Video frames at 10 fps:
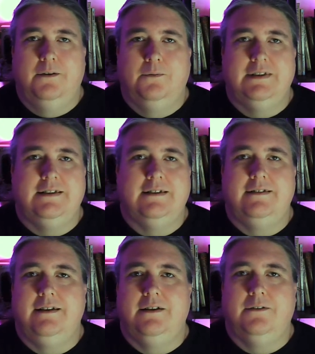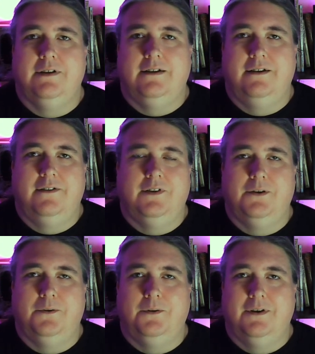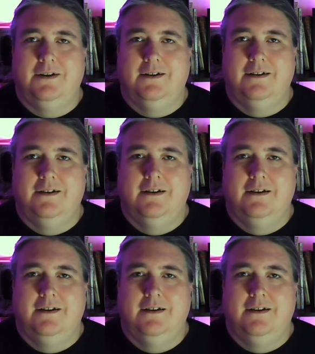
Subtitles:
was the secret of the Lord.